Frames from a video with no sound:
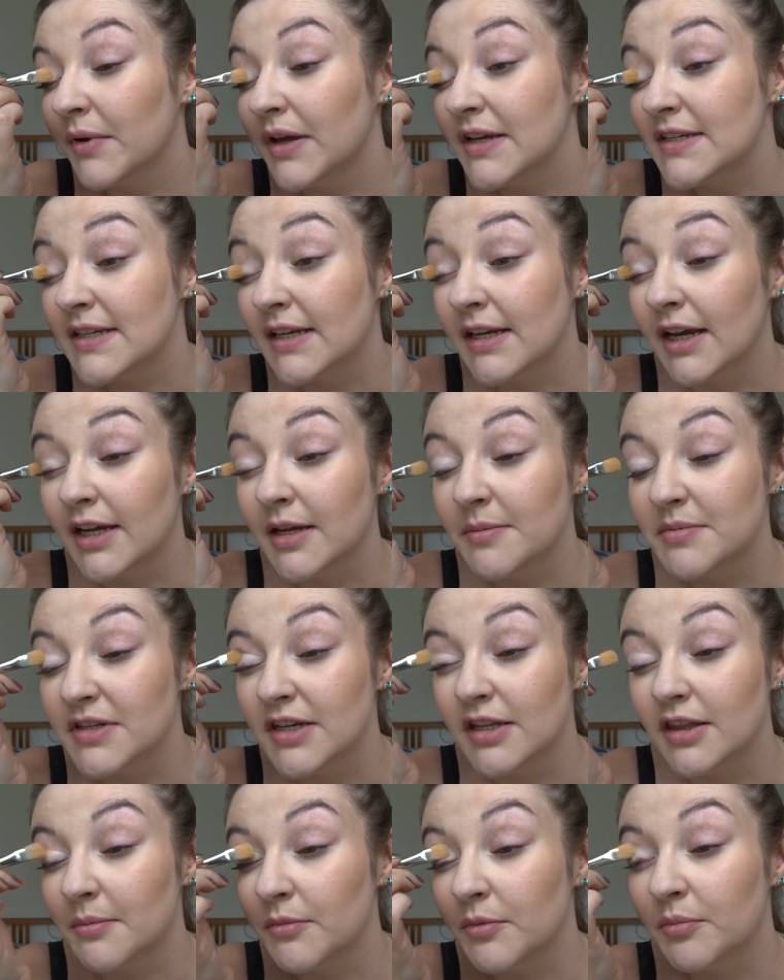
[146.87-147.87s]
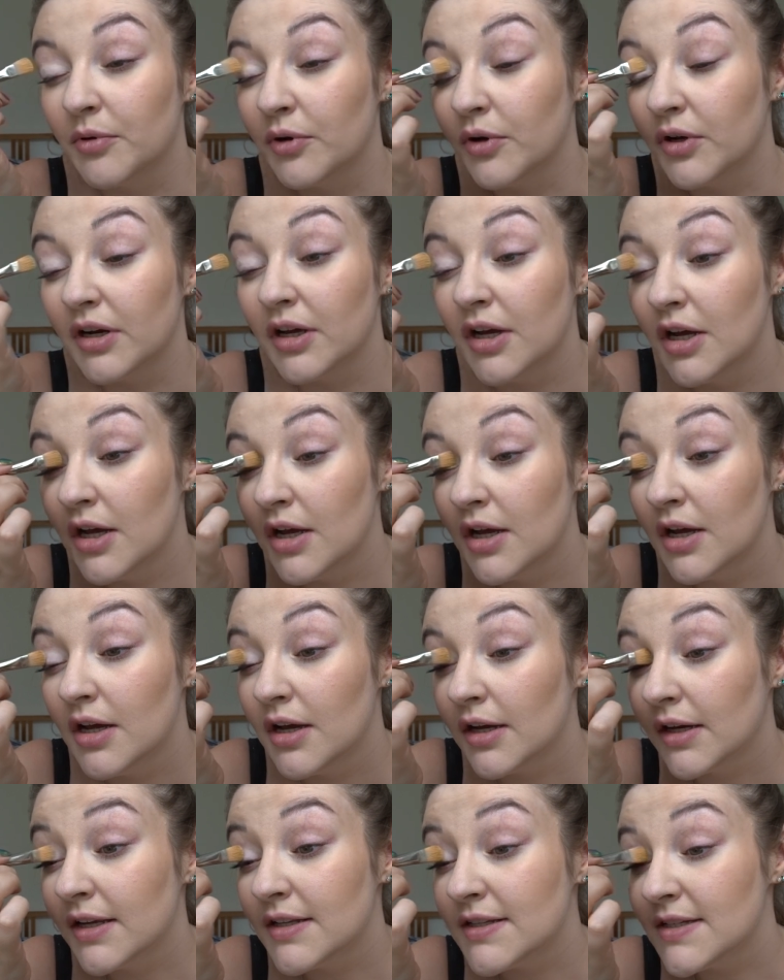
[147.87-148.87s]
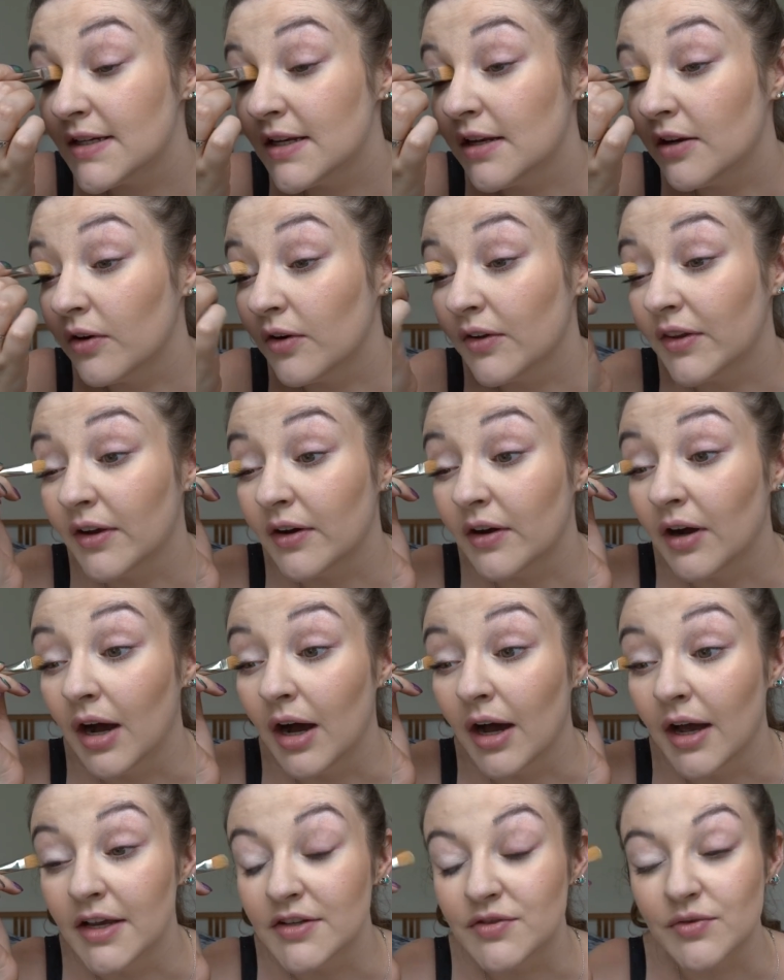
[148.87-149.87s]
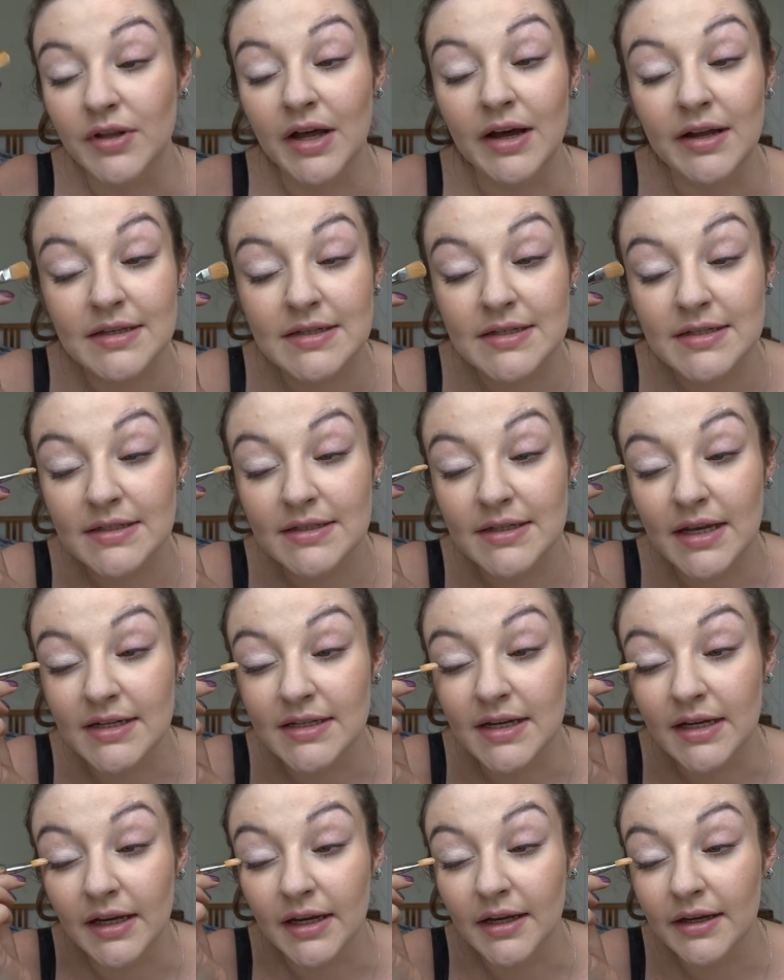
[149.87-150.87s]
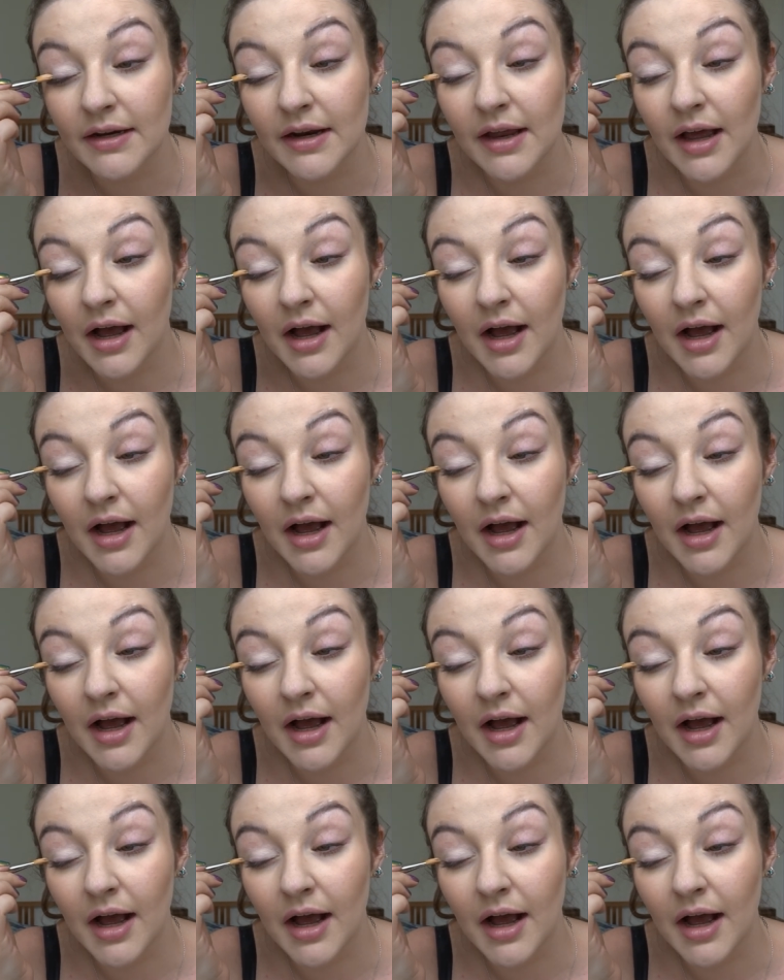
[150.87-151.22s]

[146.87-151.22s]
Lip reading: Basically, I keep seeing them put concealer on their eyes without setting it